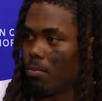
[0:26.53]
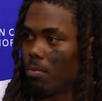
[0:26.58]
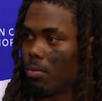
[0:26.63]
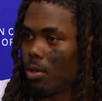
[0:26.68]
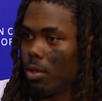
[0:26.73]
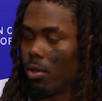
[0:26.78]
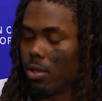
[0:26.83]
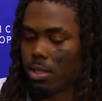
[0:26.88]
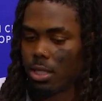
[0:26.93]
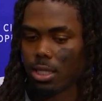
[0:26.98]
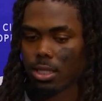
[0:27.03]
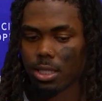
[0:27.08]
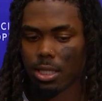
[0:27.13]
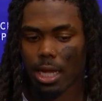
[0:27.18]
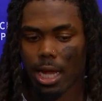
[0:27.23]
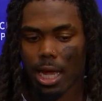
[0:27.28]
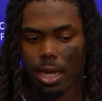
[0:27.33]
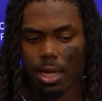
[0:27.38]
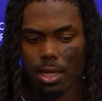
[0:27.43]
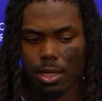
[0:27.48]
in
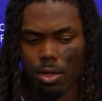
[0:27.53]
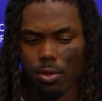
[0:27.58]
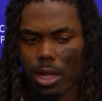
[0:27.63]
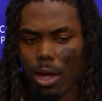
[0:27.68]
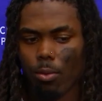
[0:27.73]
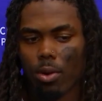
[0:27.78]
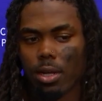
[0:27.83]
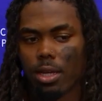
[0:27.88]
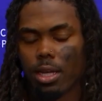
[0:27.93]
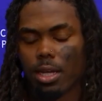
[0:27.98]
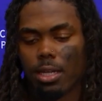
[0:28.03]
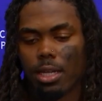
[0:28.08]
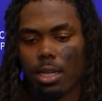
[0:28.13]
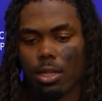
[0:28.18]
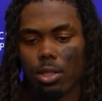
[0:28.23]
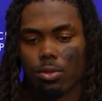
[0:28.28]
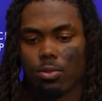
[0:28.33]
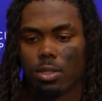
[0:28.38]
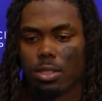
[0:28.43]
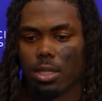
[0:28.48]
Cincinnati, you know, that one kick
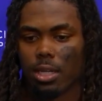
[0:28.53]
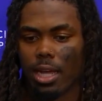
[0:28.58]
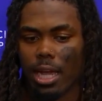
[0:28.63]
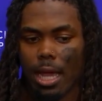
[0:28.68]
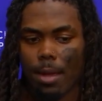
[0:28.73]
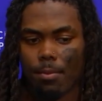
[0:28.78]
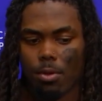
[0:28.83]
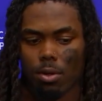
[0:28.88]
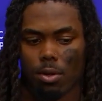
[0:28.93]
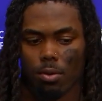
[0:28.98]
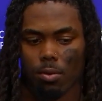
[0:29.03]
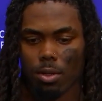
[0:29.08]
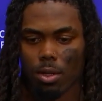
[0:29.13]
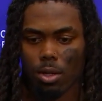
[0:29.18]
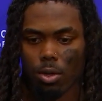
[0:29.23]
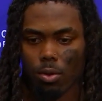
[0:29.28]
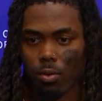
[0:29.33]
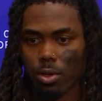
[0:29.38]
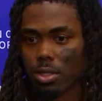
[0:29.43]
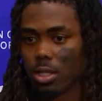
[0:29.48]
didn't lose us the game. You know,
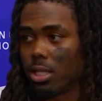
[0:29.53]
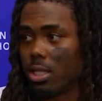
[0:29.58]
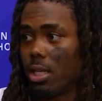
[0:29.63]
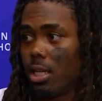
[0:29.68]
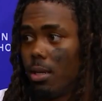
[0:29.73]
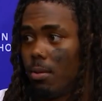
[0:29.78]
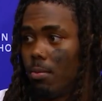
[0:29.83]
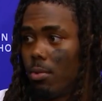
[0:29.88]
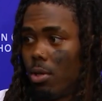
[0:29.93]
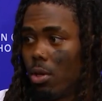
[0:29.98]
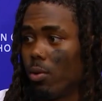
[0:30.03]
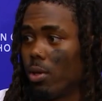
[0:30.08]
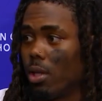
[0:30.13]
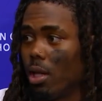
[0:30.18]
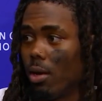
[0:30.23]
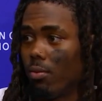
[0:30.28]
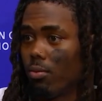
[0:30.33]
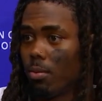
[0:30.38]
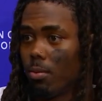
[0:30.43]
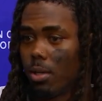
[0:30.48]
we're a team. You know, we
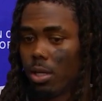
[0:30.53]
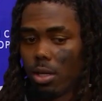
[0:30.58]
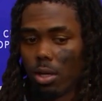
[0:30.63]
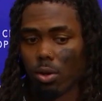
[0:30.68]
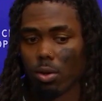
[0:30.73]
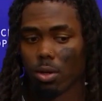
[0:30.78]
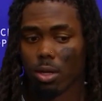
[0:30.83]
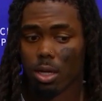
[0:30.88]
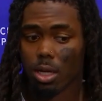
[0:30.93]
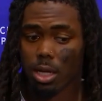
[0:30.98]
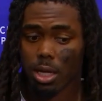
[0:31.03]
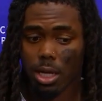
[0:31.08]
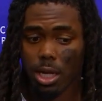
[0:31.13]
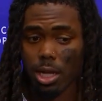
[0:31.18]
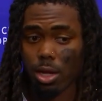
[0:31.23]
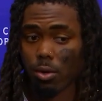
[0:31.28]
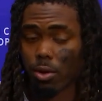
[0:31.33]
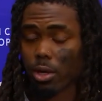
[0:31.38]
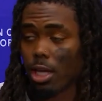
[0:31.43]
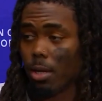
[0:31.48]
love him, and, you know, he's
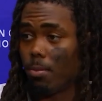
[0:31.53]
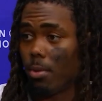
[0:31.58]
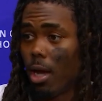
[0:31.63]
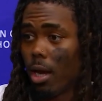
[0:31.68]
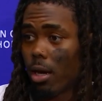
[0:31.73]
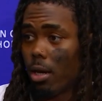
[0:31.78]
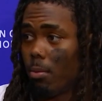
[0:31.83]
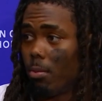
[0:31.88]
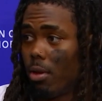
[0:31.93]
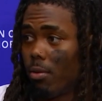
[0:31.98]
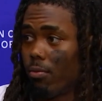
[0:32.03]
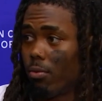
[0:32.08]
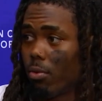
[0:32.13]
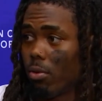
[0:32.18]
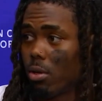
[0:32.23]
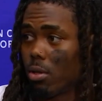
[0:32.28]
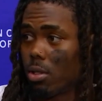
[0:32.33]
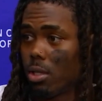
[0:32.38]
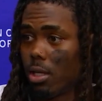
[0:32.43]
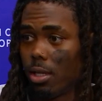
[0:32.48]
going to keep knocking them in
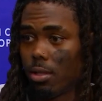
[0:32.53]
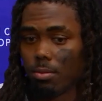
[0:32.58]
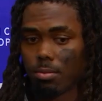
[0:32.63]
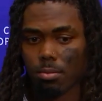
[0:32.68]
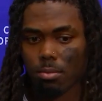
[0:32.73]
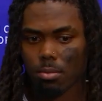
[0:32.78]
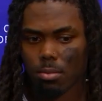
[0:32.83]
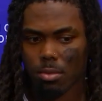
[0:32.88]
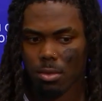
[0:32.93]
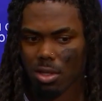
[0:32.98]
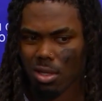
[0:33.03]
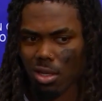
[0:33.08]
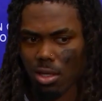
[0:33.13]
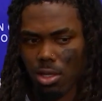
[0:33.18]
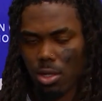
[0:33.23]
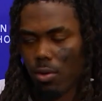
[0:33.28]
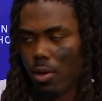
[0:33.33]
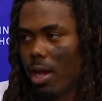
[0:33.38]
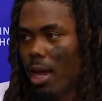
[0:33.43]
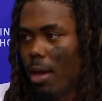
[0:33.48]
for us, and, you
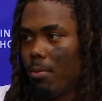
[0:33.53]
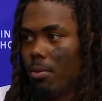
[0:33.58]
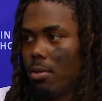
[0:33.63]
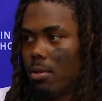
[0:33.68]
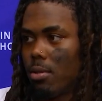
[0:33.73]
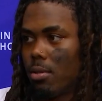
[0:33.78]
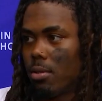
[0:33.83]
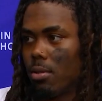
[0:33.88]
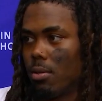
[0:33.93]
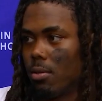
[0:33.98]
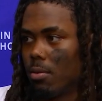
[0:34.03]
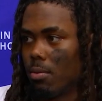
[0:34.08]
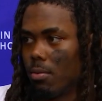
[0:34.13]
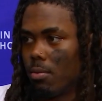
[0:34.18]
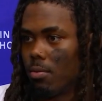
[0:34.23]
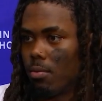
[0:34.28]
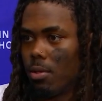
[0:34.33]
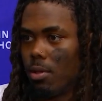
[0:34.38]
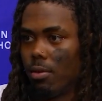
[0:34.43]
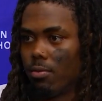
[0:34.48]
know, it happens. So
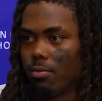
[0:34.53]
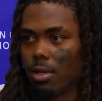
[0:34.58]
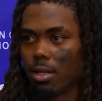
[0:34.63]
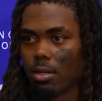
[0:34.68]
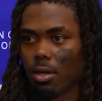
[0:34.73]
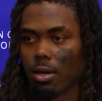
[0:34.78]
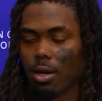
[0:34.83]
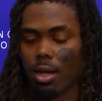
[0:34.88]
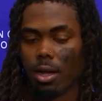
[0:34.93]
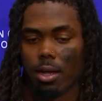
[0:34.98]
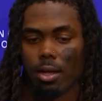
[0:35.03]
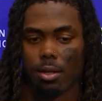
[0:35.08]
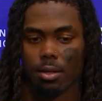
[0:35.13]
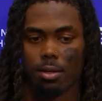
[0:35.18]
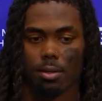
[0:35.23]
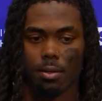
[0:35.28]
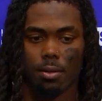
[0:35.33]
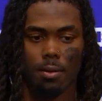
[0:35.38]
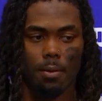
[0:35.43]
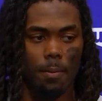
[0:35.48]
we love him. That's our guy.
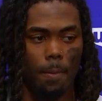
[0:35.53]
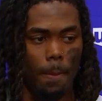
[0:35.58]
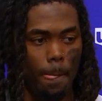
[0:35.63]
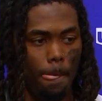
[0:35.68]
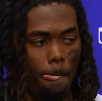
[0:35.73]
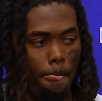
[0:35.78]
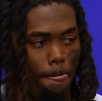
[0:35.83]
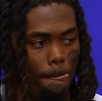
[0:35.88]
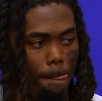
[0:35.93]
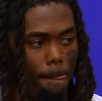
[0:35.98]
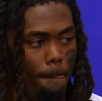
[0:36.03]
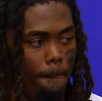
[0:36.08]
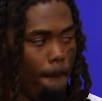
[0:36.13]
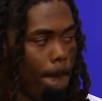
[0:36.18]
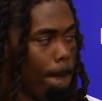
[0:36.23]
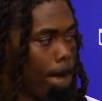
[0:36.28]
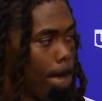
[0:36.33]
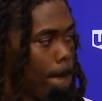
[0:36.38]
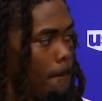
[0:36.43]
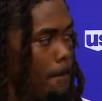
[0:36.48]
How do you
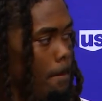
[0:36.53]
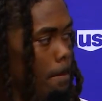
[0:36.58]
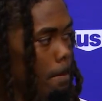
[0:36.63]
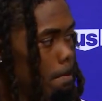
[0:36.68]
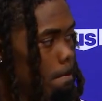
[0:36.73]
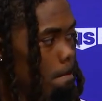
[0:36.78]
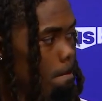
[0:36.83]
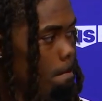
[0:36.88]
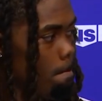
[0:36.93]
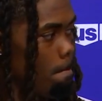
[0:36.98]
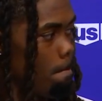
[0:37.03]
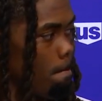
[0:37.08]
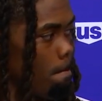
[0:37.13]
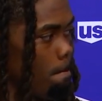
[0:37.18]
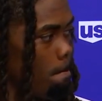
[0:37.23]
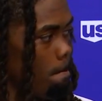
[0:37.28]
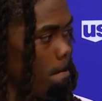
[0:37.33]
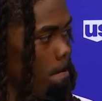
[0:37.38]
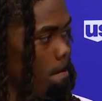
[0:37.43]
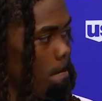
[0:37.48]
feel your chemistry
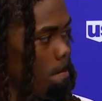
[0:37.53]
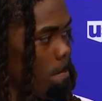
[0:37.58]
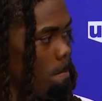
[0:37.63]
with